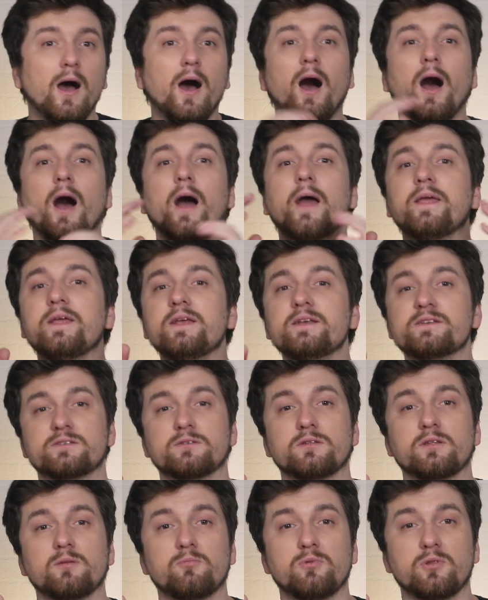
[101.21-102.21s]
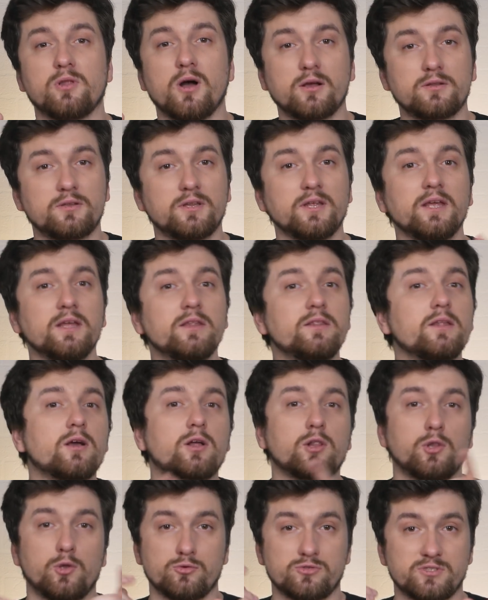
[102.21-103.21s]
are easily blocked in a
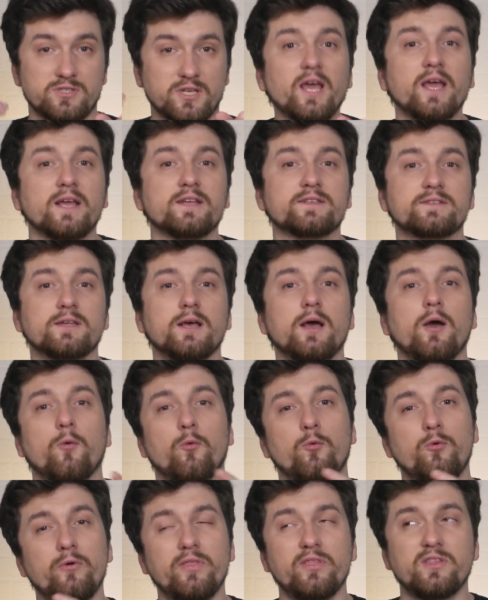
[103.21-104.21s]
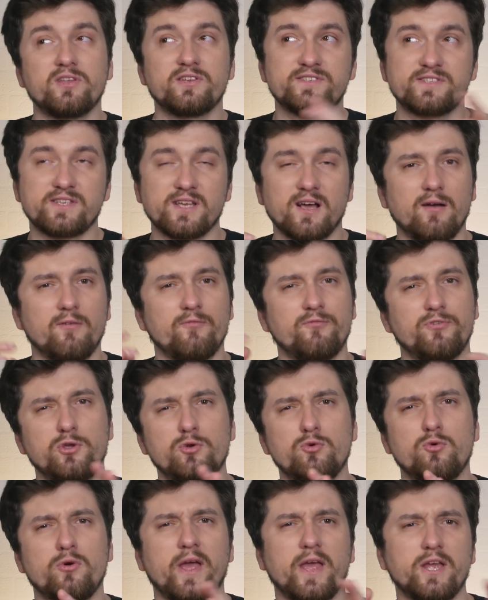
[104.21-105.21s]
closed case, with some
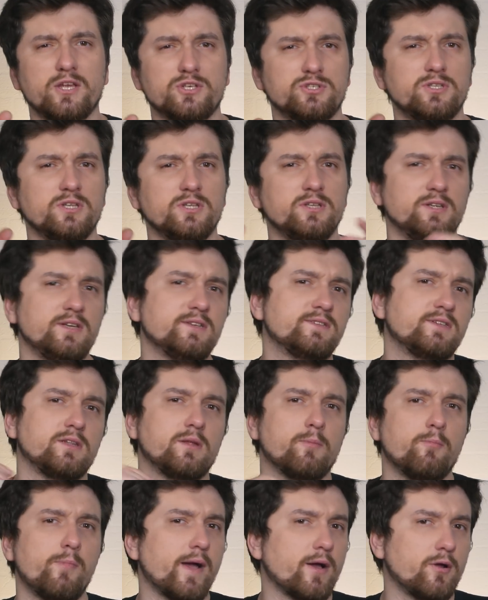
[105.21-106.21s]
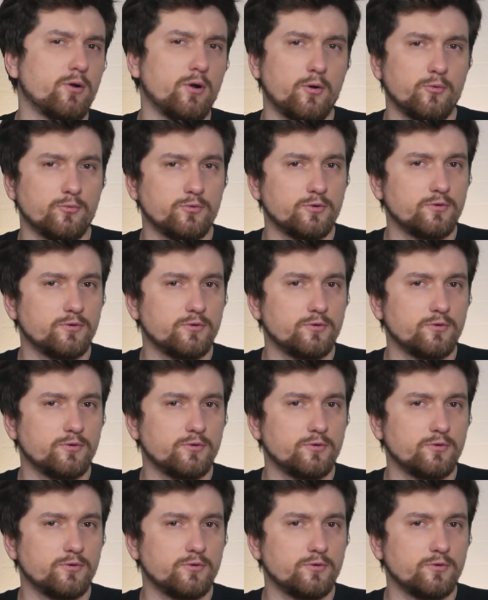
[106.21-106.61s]
few HDDs in the background.